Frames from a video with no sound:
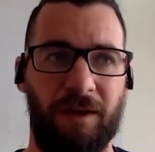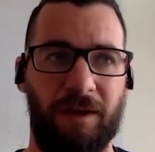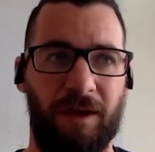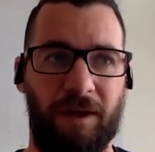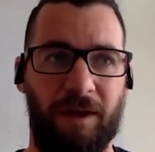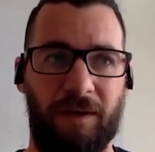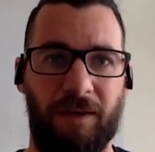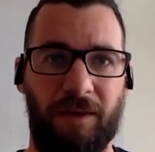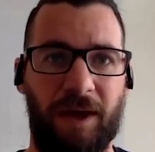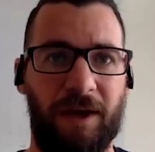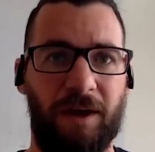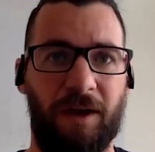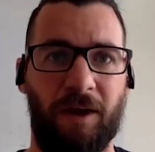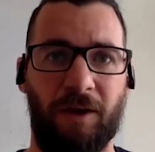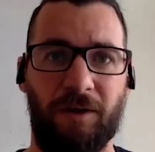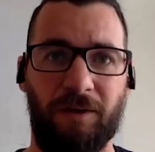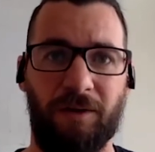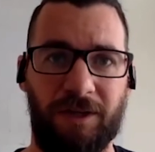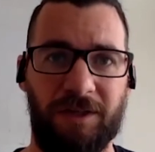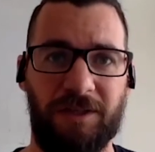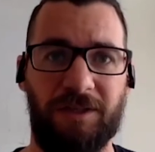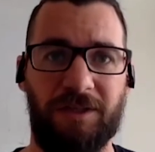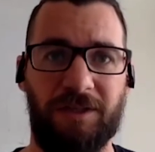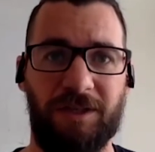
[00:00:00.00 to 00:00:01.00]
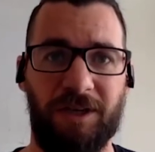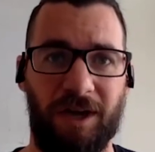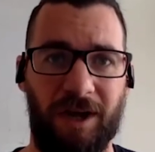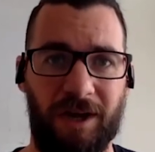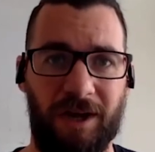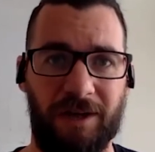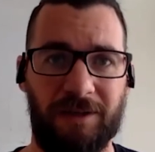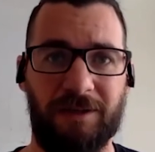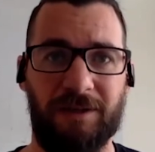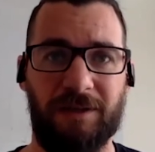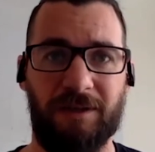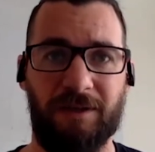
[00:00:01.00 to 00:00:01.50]
And that only
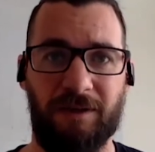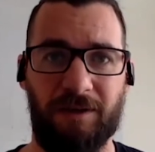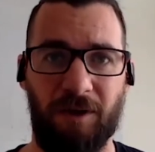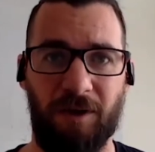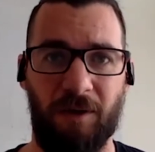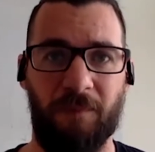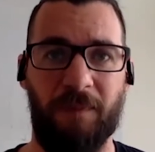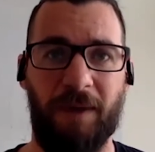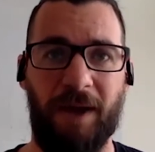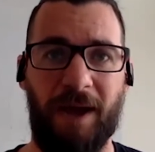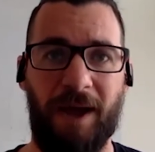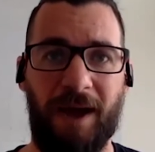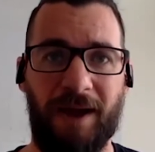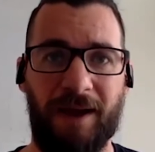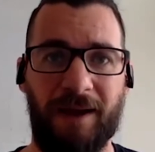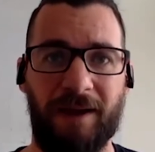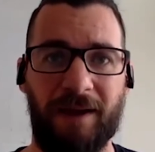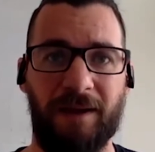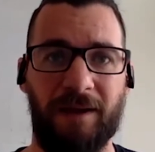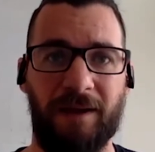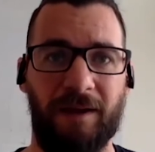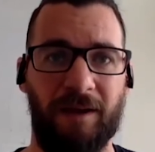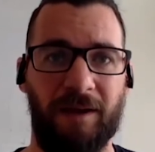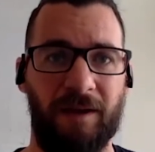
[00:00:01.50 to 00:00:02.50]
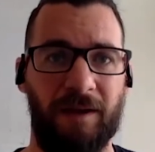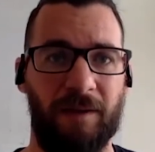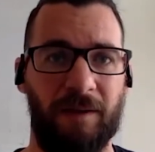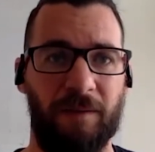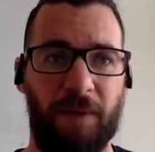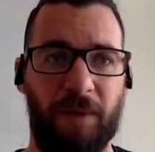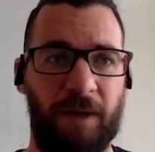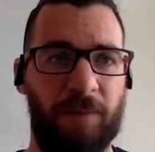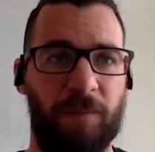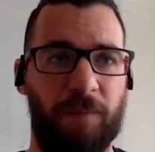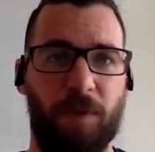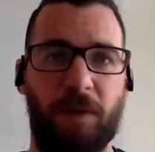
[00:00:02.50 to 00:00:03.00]
just got back.
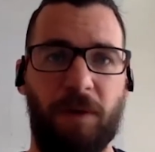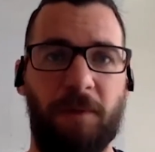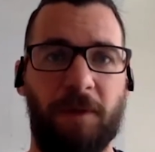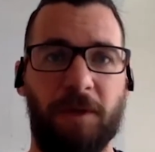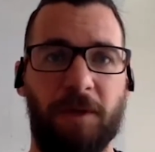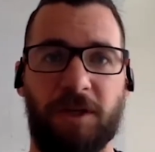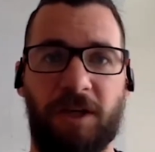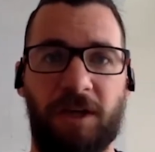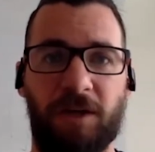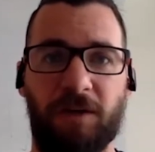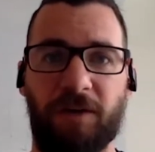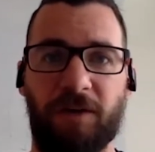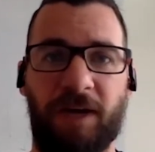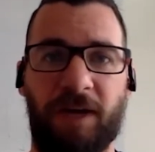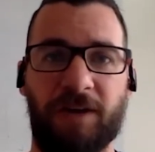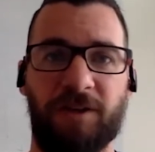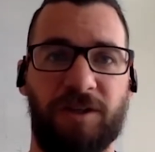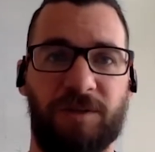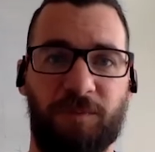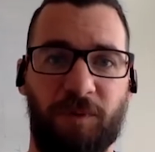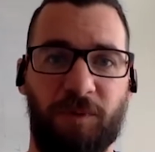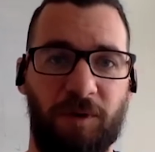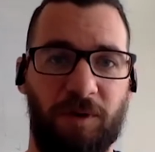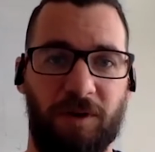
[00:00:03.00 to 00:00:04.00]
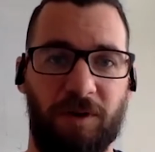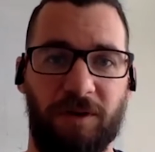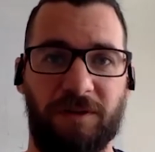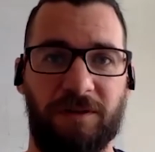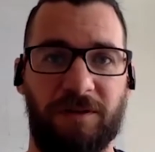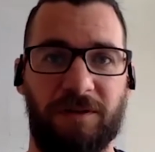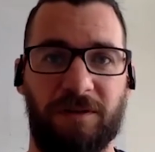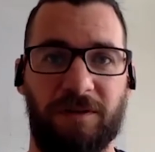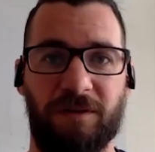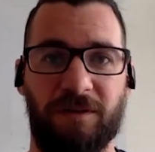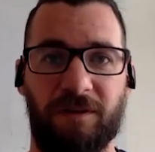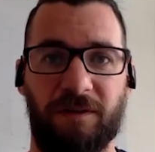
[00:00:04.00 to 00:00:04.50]
But it pretty much killed action
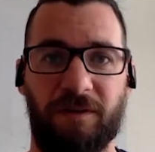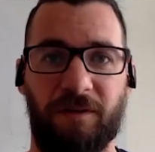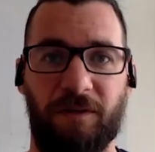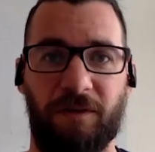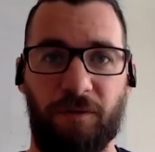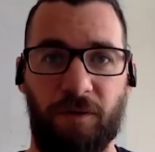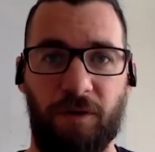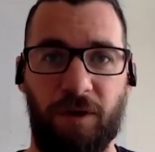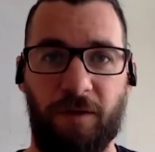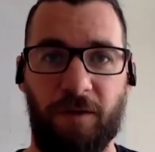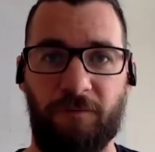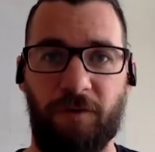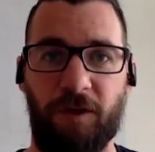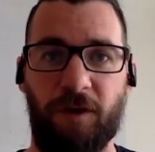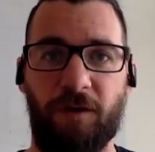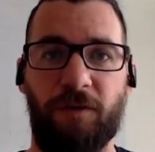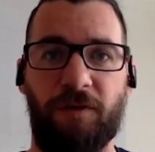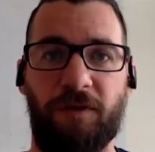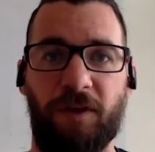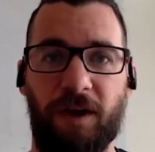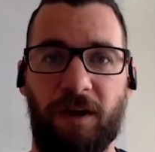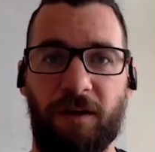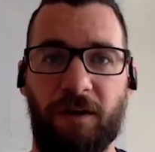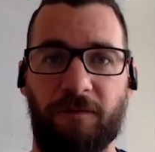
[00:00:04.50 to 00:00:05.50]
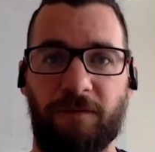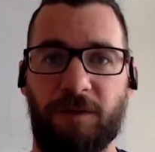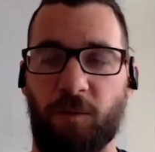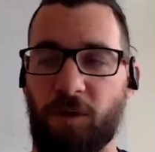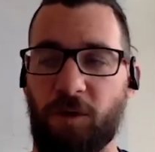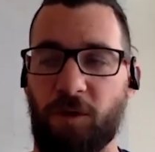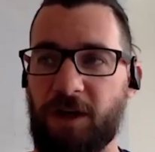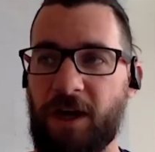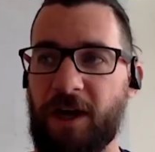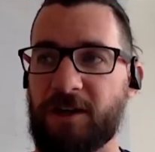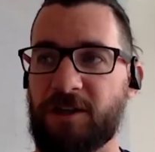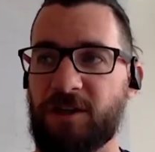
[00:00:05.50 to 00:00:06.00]
sports. Through, if you think of
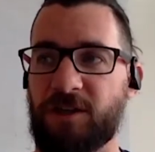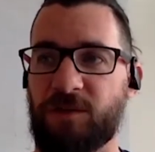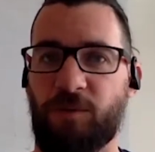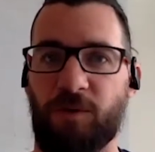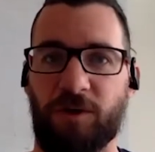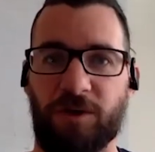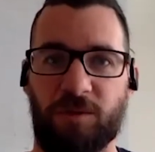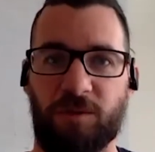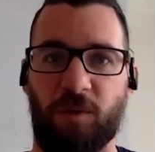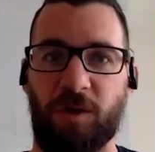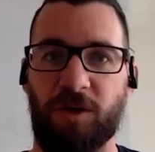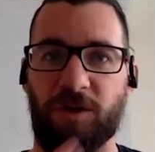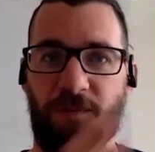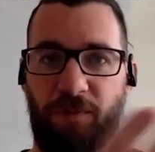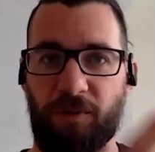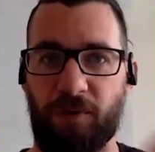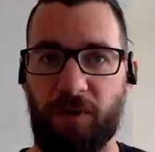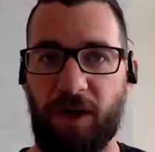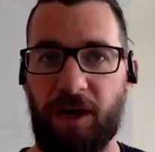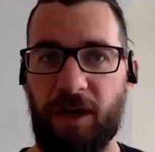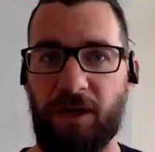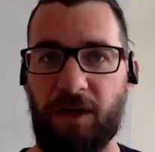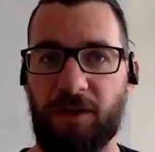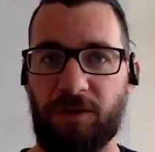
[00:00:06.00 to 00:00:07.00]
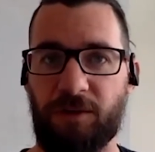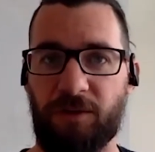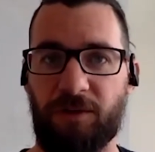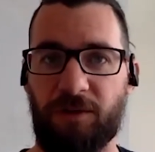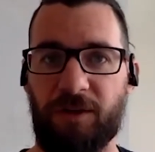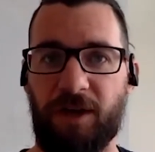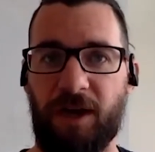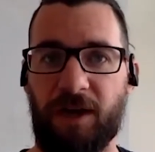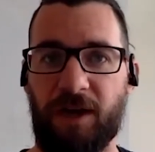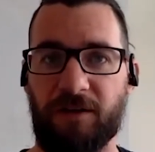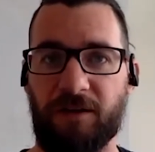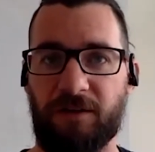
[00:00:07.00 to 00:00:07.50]
what action sports was pre
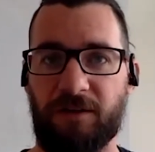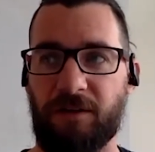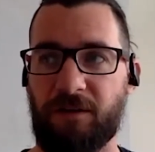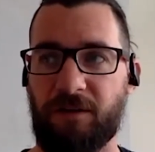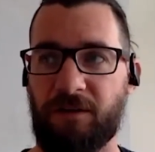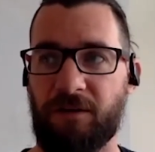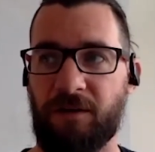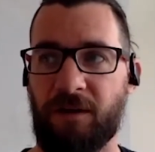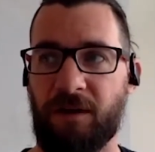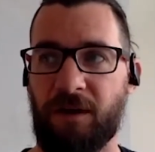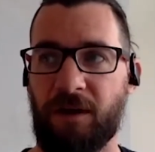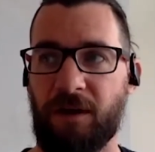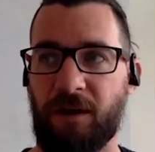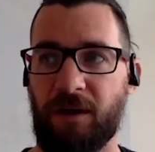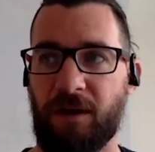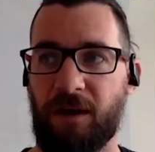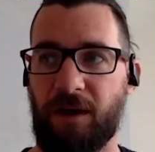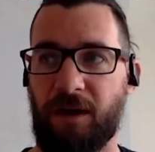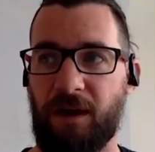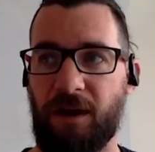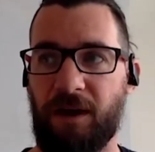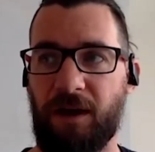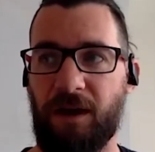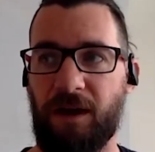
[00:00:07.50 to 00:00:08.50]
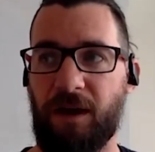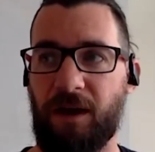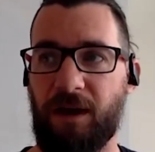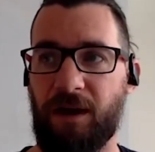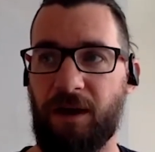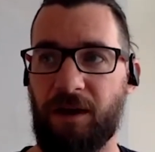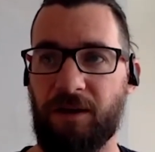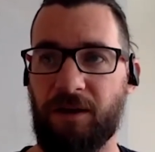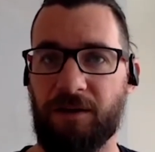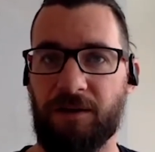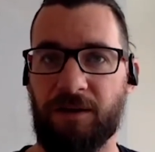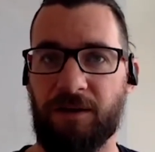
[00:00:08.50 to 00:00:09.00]
2010,
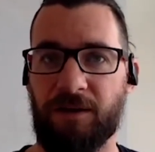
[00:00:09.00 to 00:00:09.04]
uh,